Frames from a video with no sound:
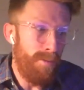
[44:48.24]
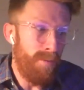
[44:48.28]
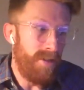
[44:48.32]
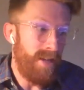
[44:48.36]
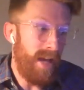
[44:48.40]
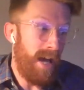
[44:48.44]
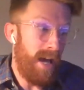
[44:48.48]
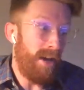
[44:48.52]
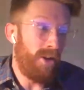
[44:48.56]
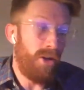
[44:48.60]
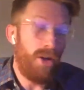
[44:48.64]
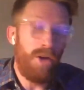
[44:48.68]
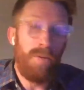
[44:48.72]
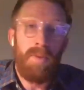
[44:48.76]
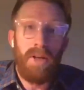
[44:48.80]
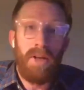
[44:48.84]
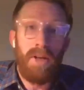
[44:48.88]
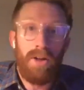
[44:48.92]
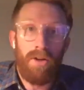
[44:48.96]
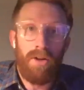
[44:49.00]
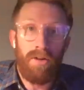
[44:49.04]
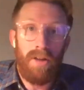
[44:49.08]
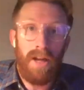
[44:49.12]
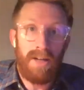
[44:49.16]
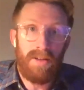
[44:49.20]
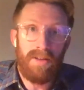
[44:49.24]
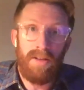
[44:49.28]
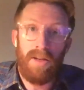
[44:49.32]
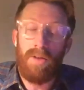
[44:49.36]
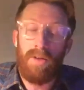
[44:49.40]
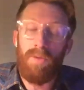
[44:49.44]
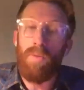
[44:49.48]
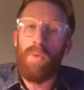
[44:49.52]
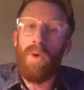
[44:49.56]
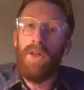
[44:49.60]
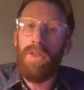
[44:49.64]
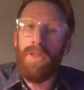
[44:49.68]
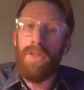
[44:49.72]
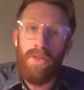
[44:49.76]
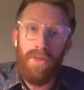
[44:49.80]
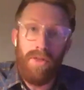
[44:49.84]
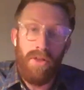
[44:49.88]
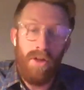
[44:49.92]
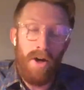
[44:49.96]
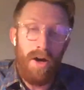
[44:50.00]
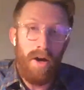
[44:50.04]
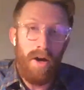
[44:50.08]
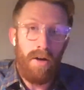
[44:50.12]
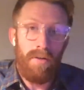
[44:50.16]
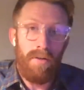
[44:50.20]
data could be collected with
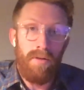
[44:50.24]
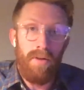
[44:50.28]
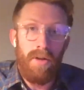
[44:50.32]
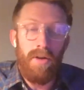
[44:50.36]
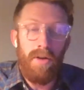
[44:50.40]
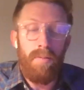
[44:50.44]
the